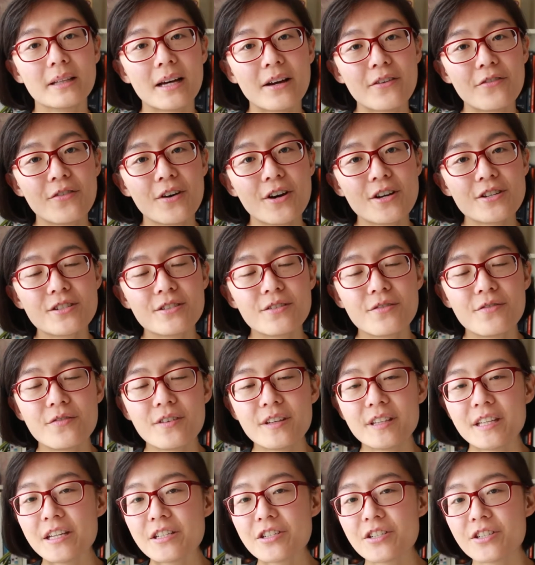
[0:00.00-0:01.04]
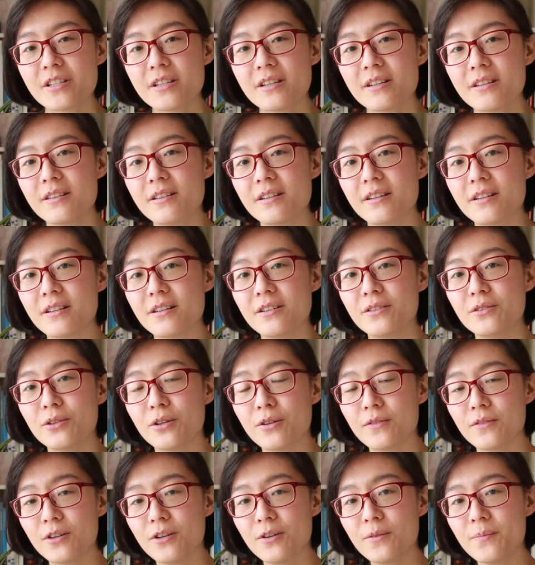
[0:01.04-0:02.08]
I first finished the
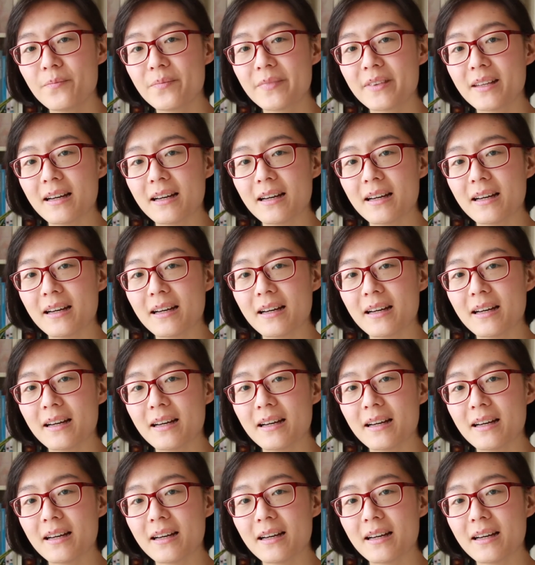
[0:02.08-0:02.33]
novel,